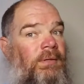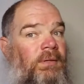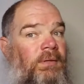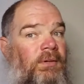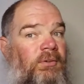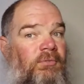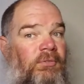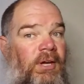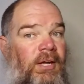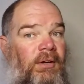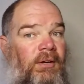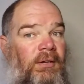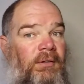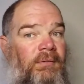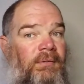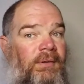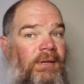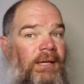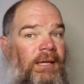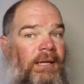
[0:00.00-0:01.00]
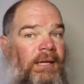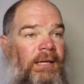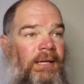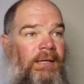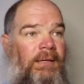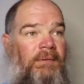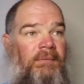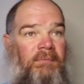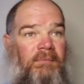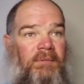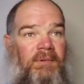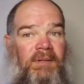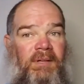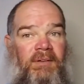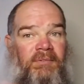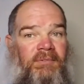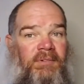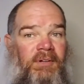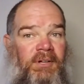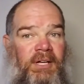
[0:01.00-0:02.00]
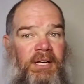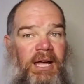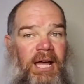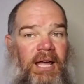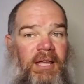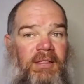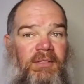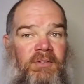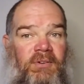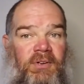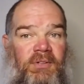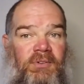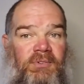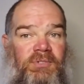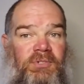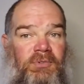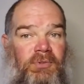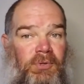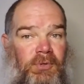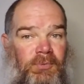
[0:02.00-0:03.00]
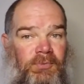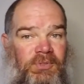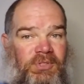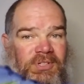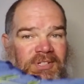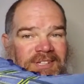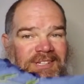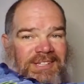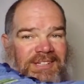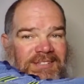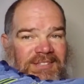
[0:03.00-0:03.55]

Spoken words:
you're a veteran. And if you're in either of those groups,